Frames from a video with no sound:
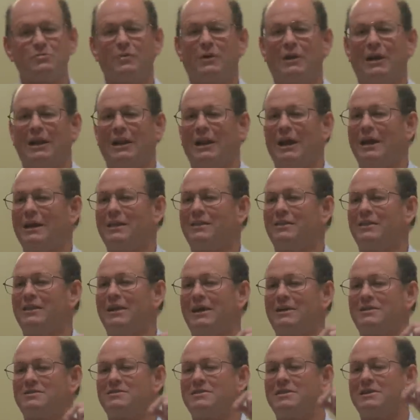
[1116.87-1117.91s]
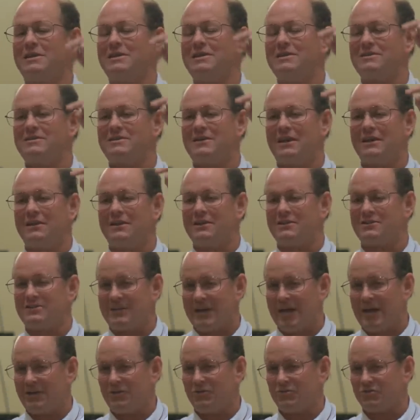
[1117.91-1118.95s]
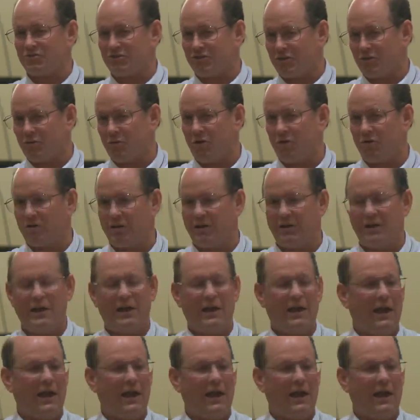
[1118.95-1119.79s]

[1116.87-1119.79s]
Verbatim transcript: but I like the next thing he said that's not usually quoted.